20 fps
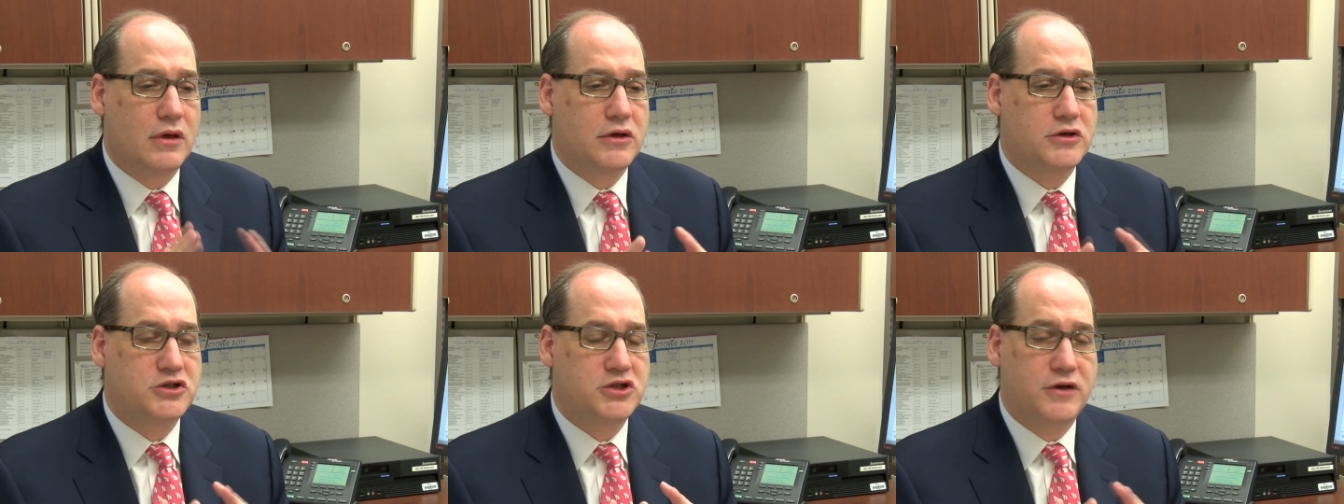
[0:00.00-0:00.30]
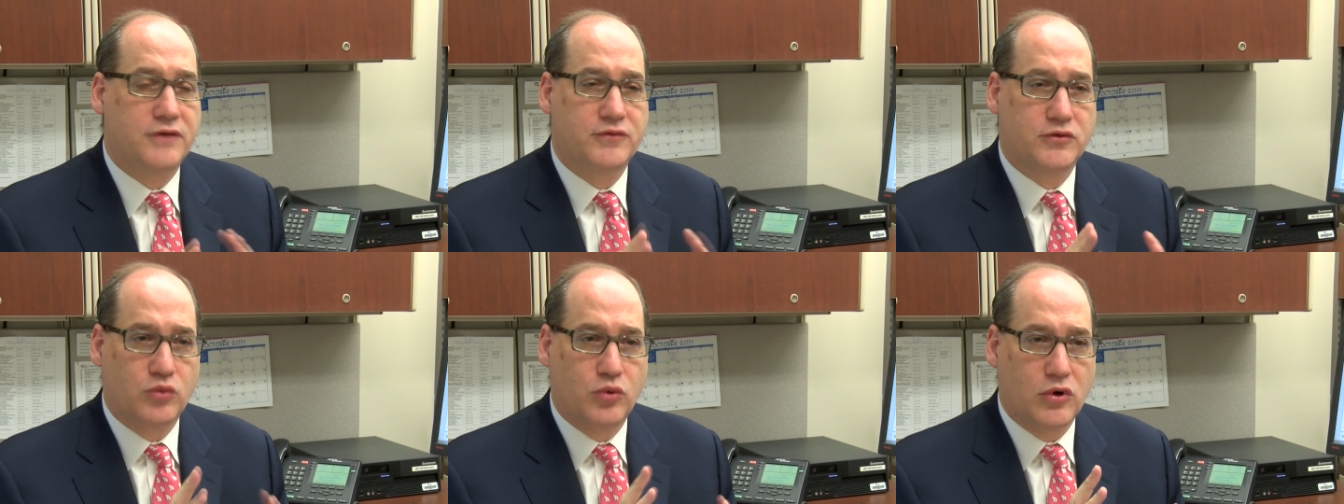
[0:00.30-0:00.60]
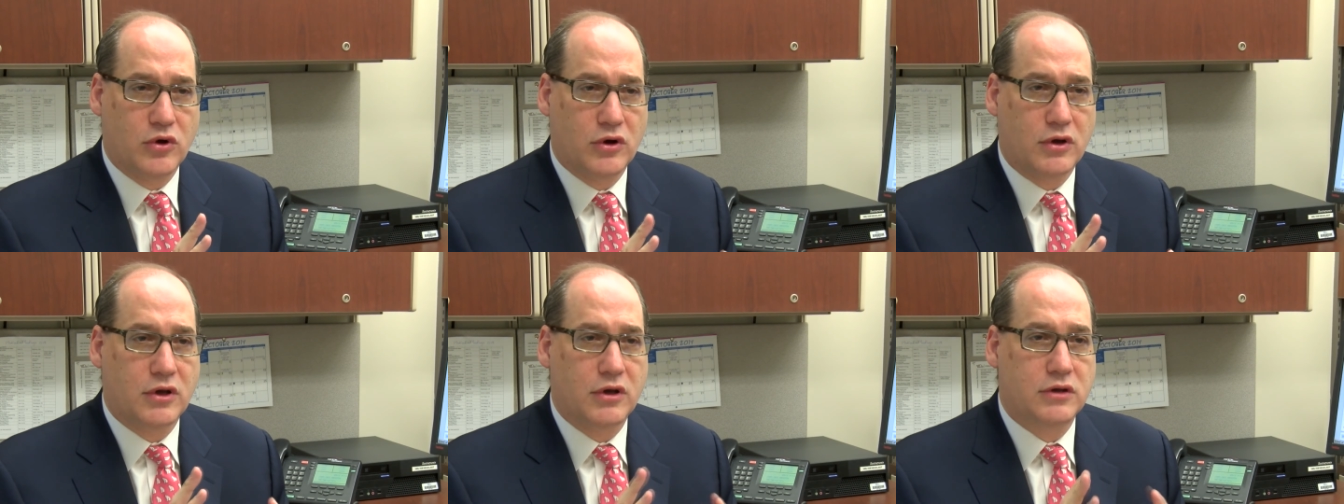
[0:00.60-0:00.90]
shift
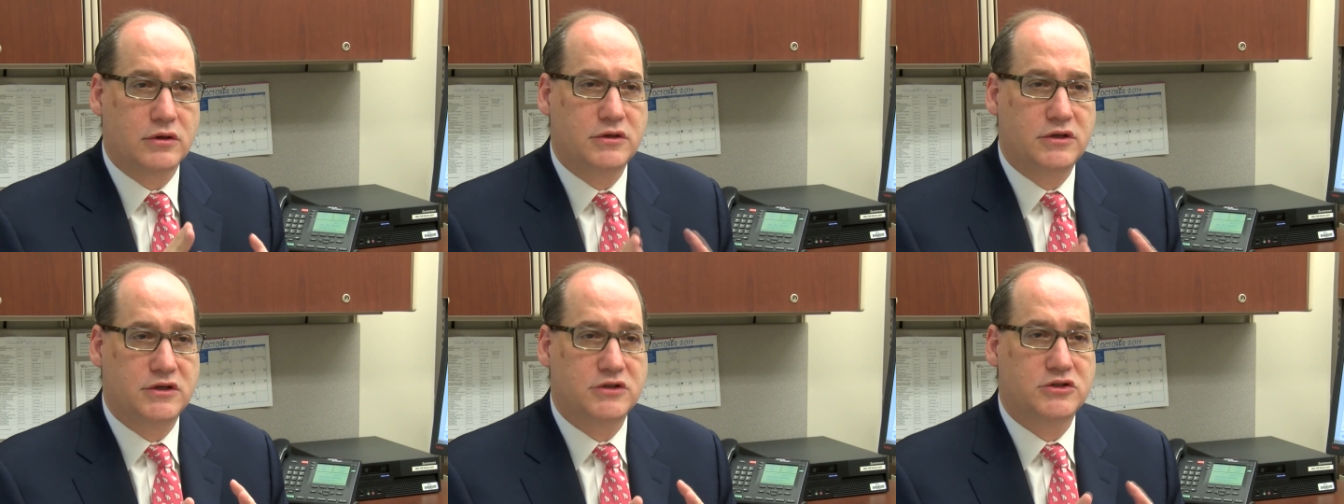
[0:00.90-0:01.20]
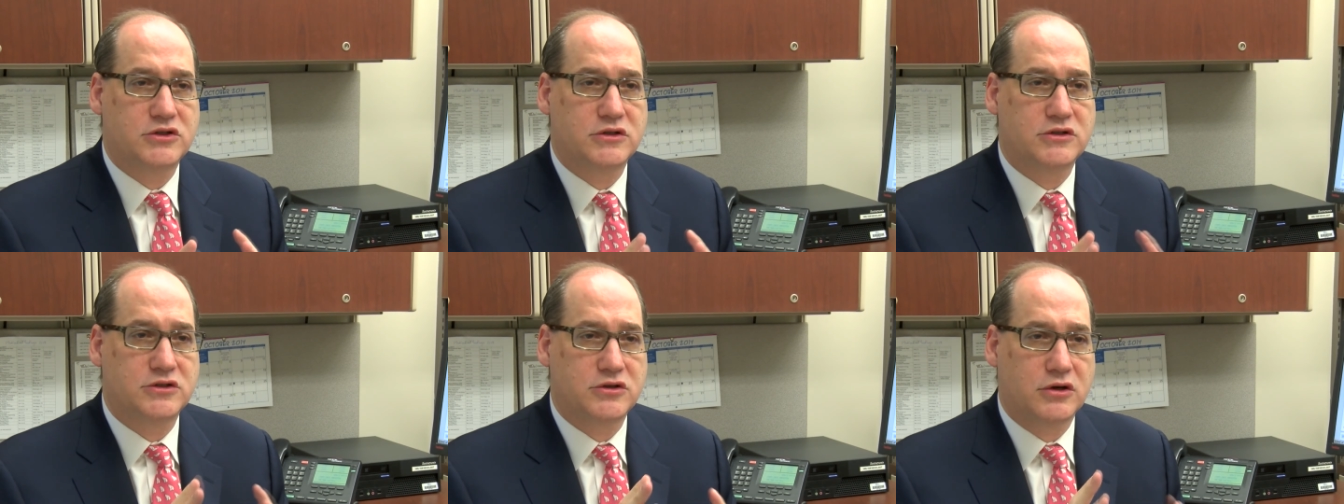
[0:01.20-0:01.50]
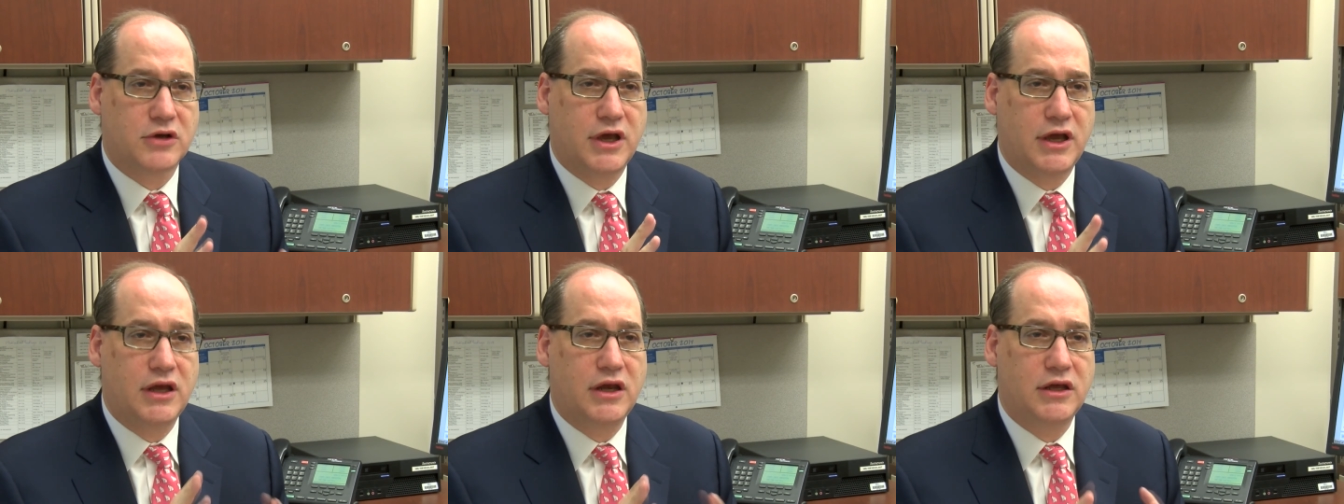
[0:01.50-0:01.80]
work, dis-
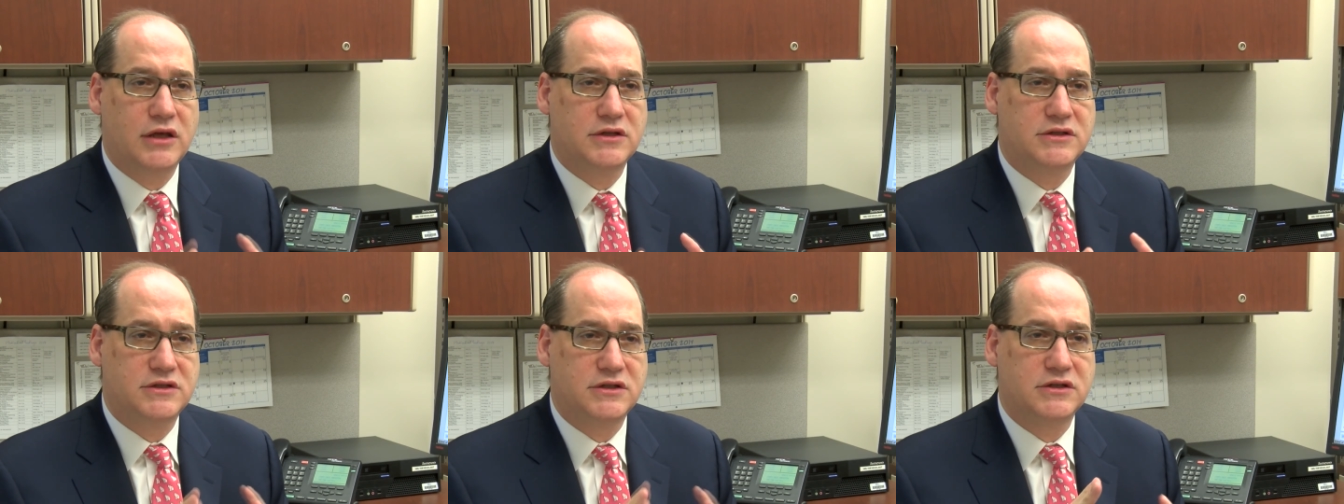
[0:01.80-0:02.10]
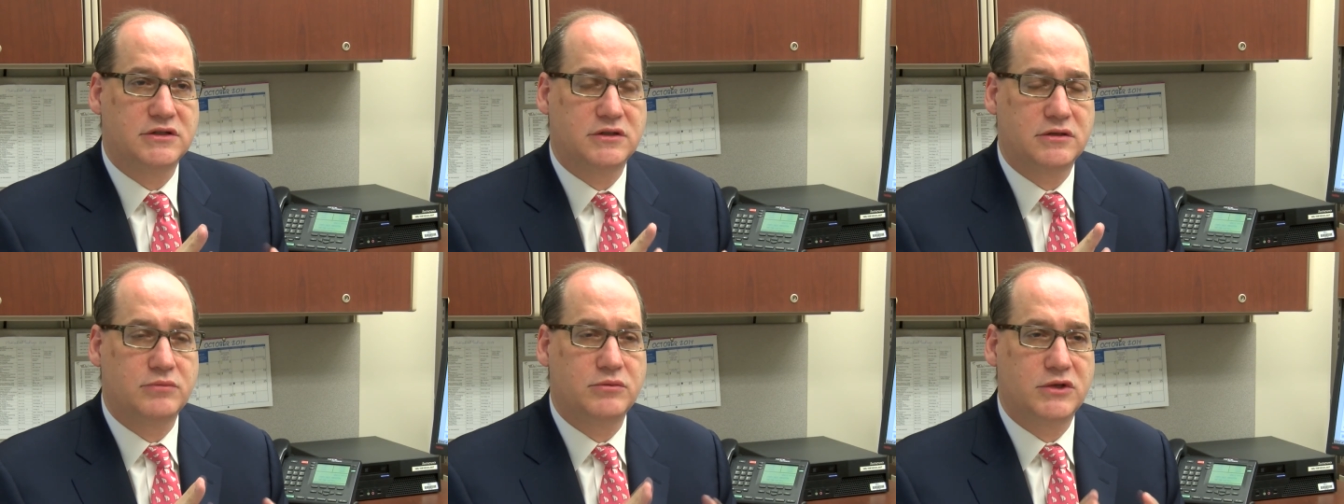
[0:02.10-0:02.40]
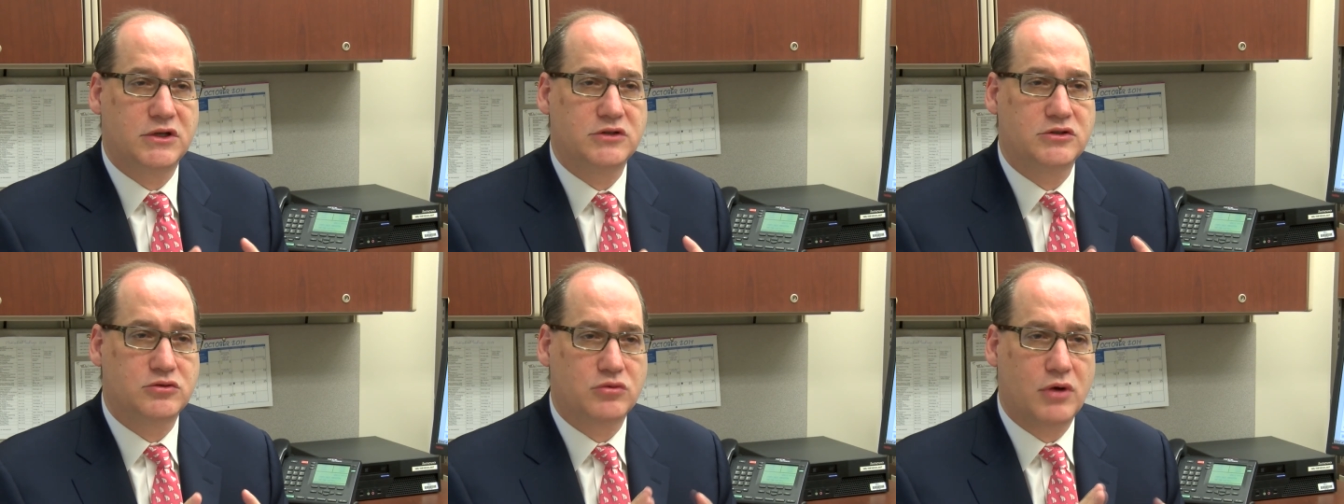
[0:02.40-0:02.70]
circadian system
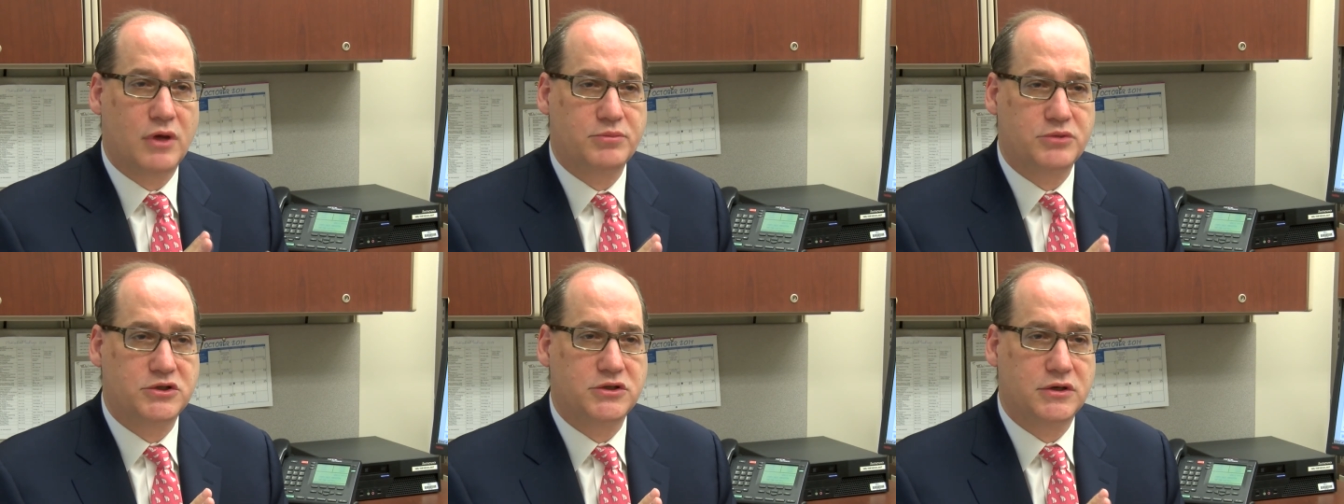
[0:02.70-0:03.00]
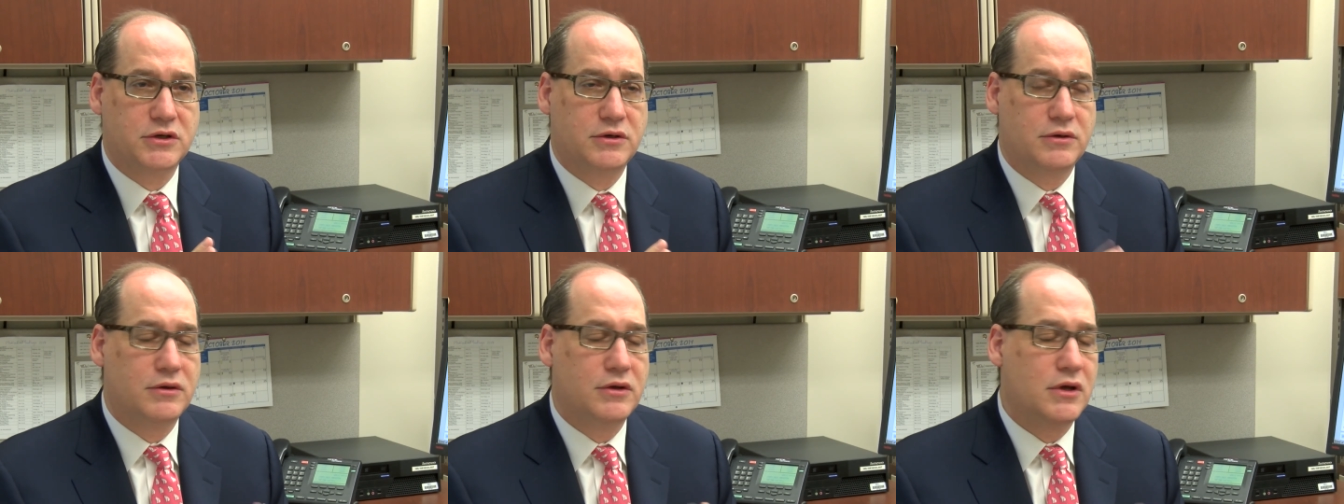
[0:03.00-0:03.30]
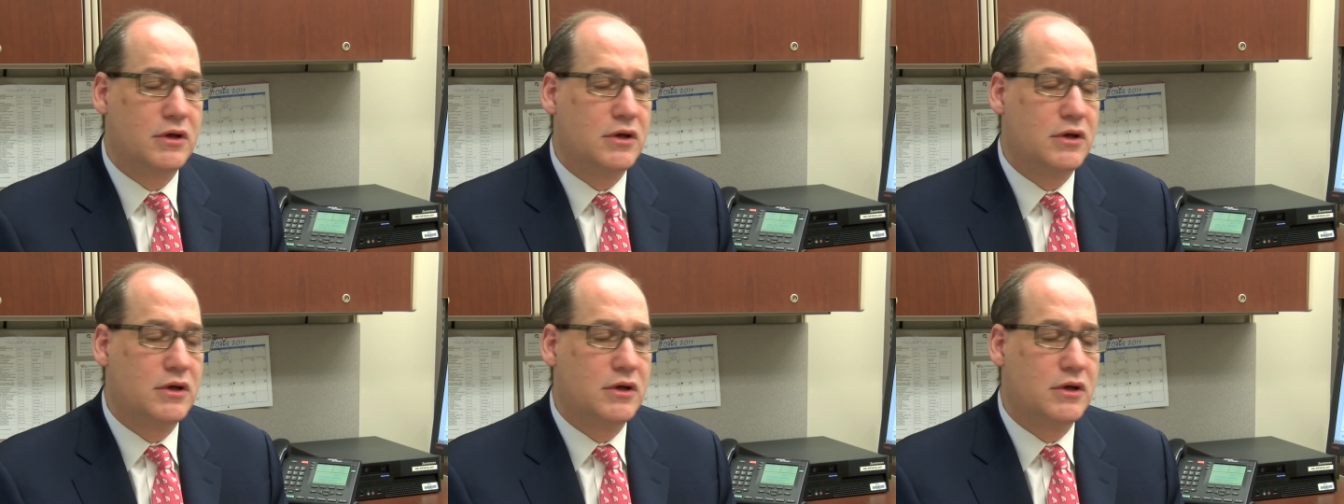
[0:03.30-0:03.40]
disruption.